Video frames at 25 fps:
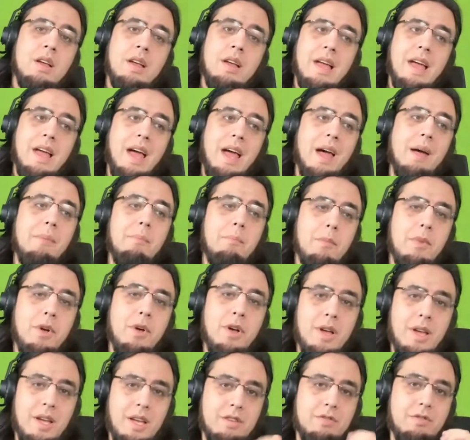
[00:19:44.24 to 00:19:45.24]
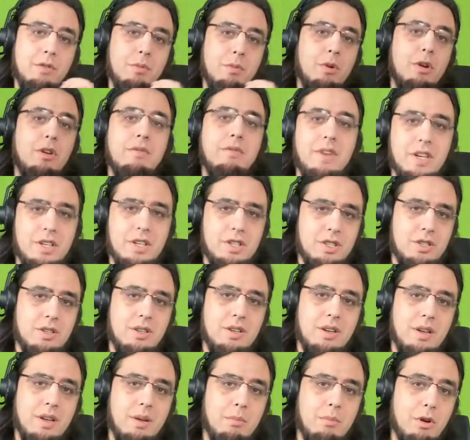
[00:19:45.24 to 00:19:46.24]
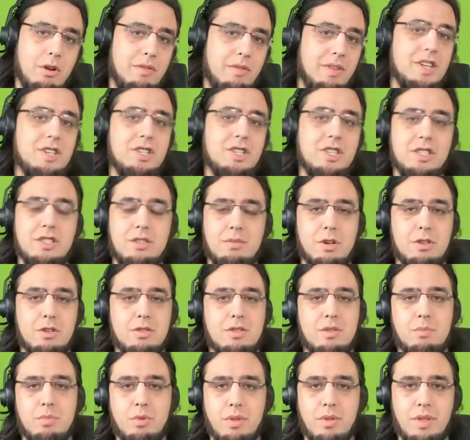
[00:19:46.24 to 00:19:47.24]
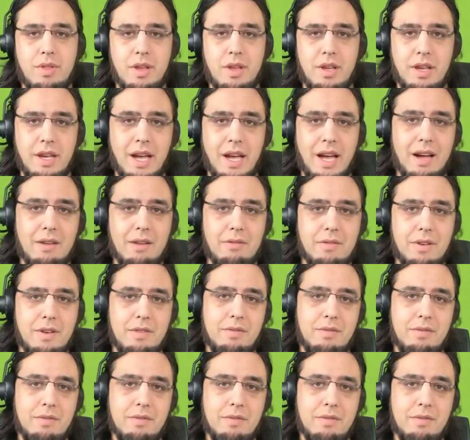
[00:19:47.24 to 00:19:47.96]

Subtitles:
M is for motivation. And motivation is the most important thing you have.